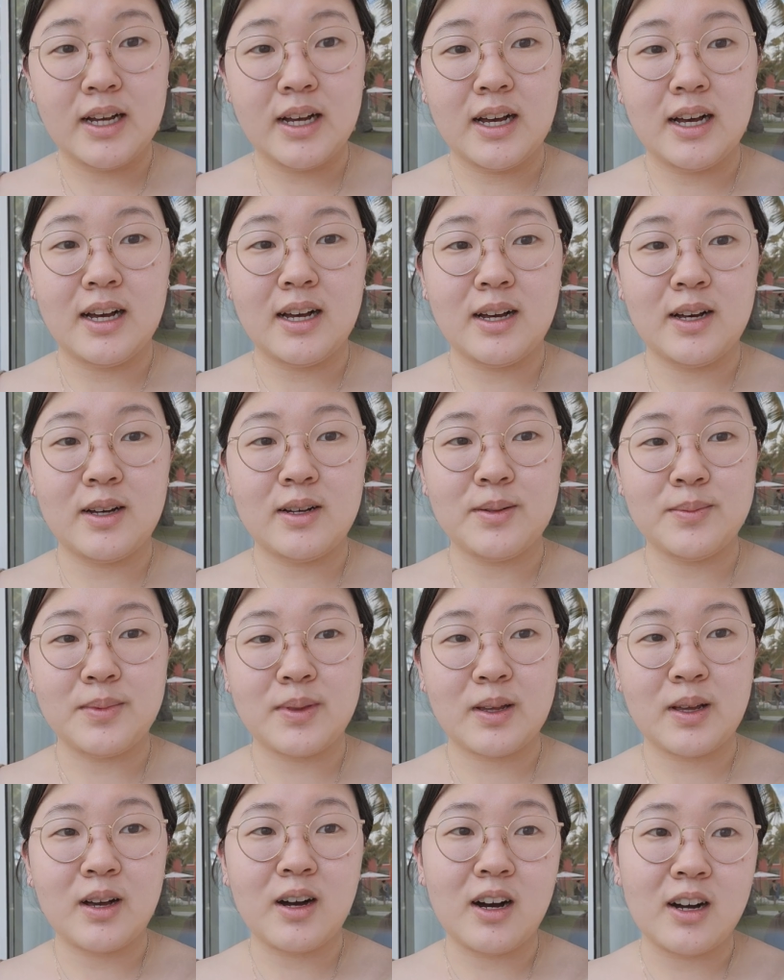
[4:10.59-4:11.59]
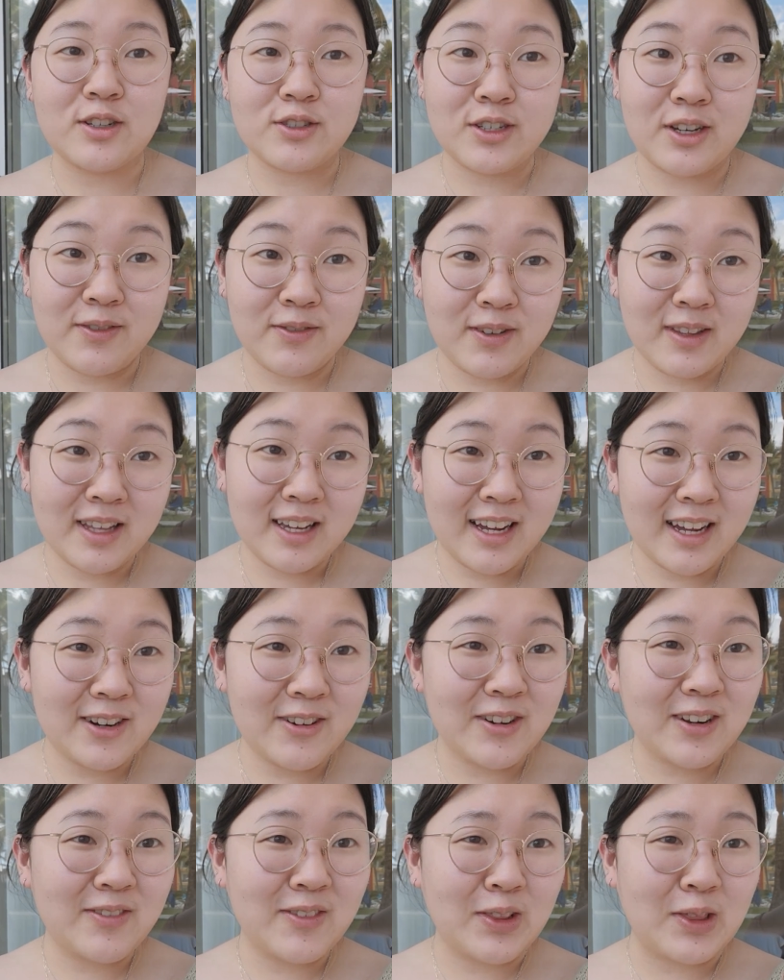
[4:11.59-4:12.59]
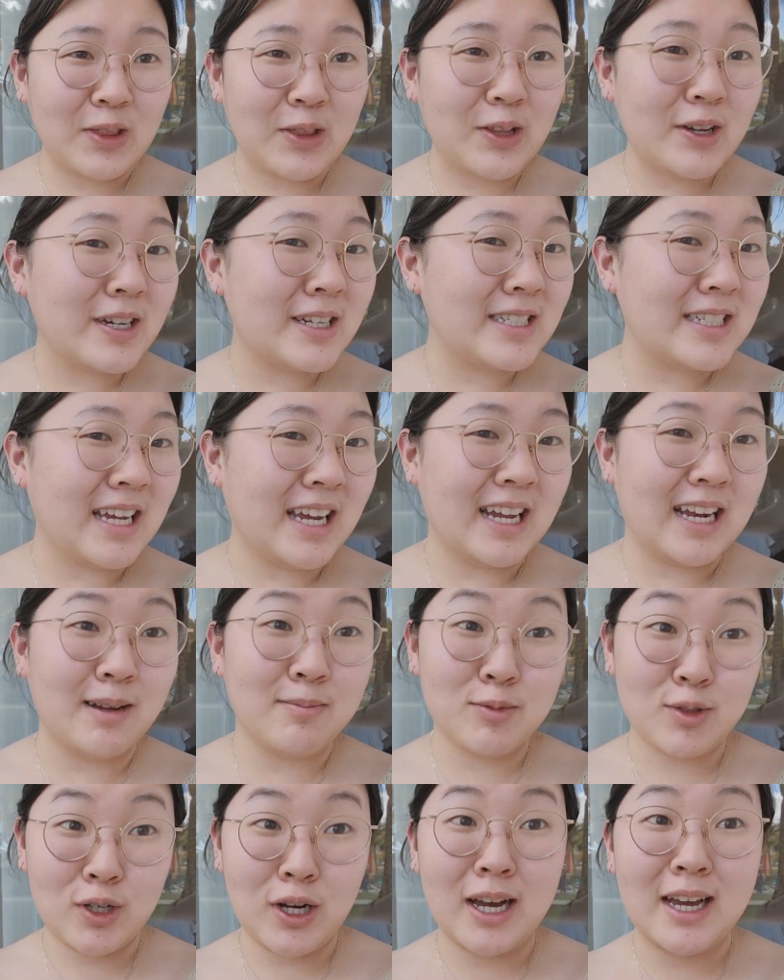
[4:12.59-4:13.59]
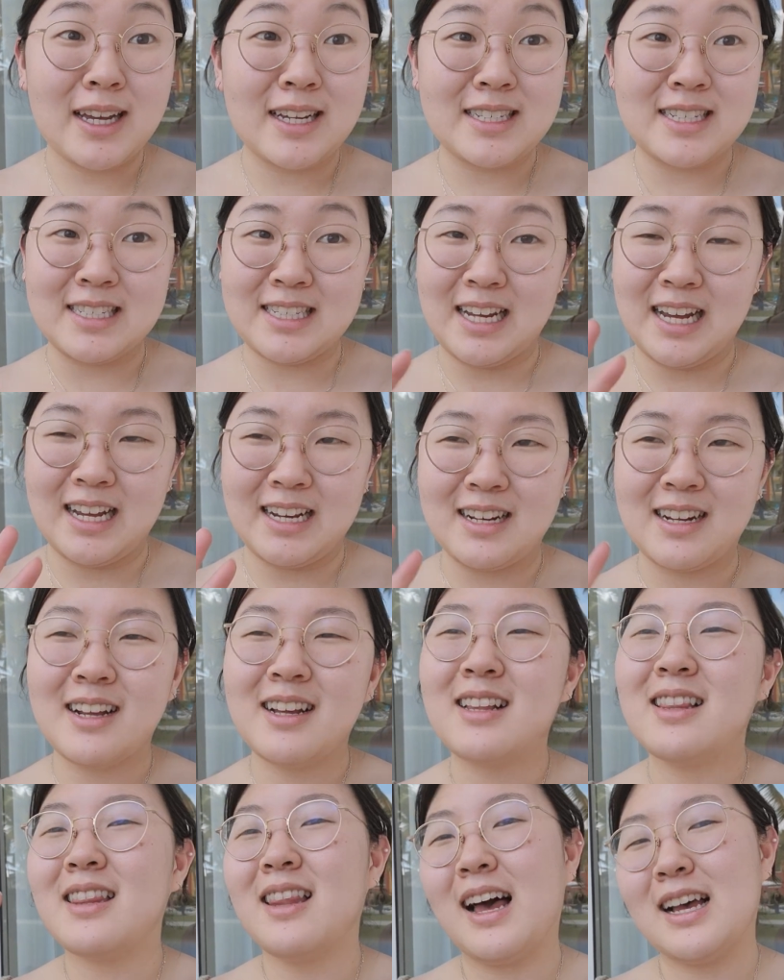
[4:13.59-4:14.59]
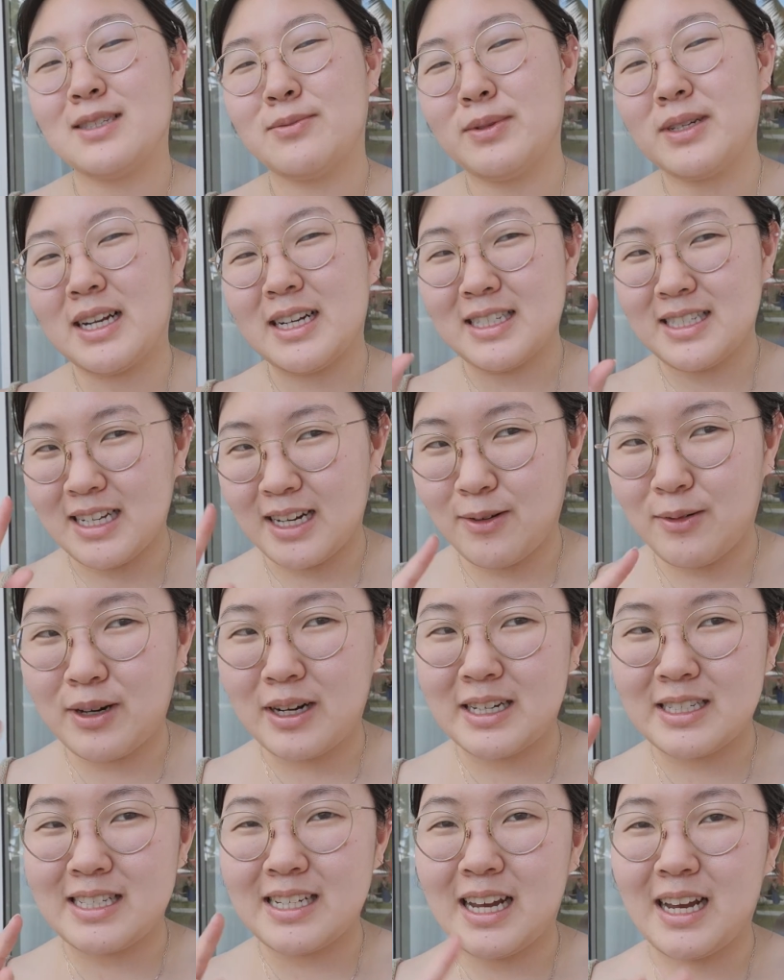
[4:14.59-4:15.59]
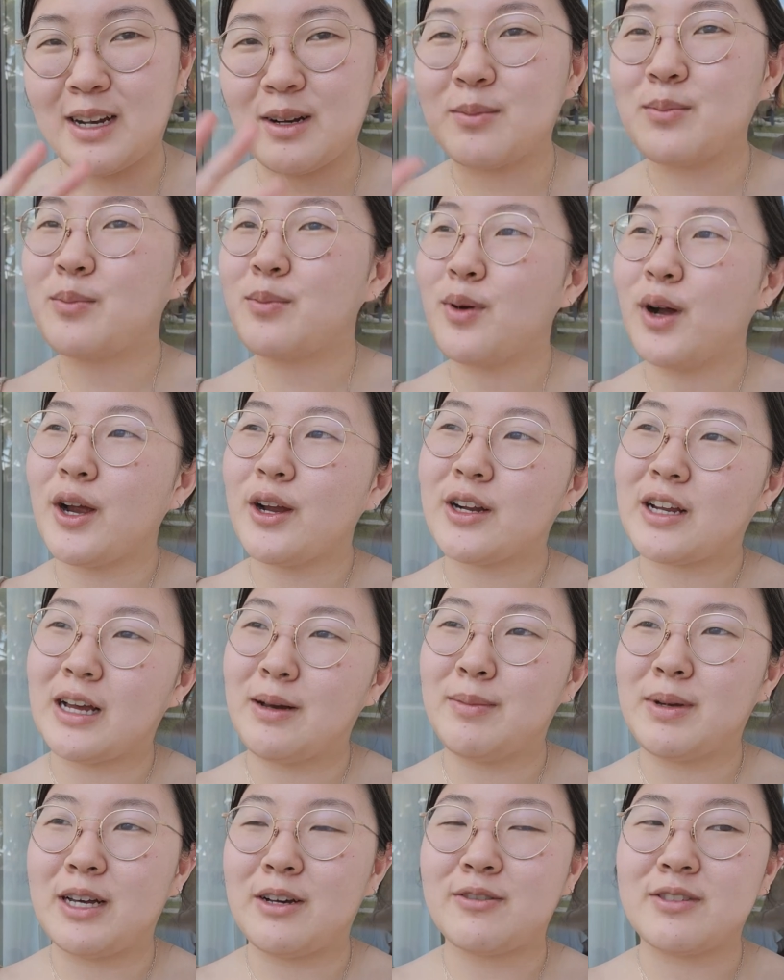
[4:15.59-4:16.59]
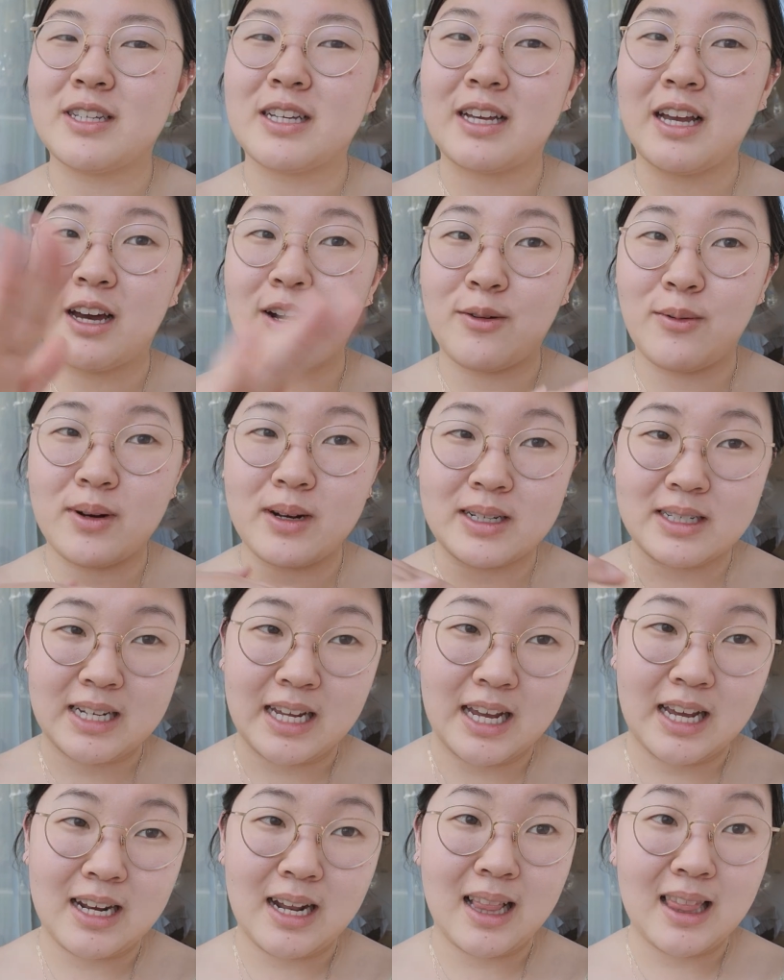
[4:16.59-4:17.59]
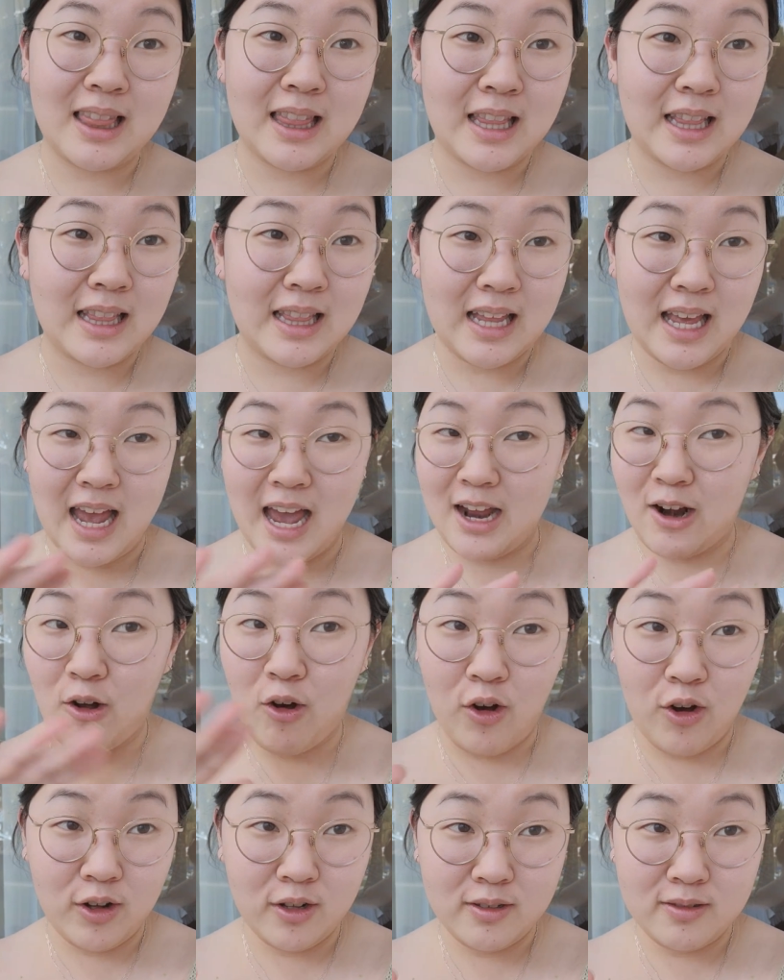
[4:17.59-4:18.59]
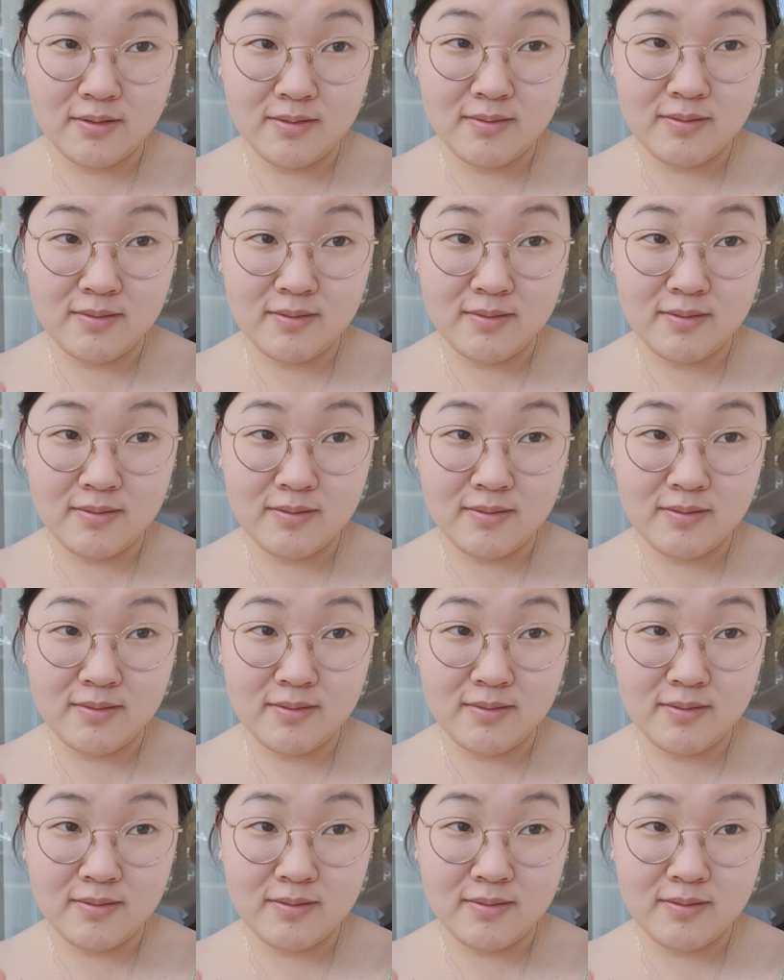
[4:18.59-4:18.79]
Um, gosh, I feel like I don't even look tan. I'm trying to tan. Last minute I decided I wanted to tan. Prior to coming I was like, I don't want to tan at all.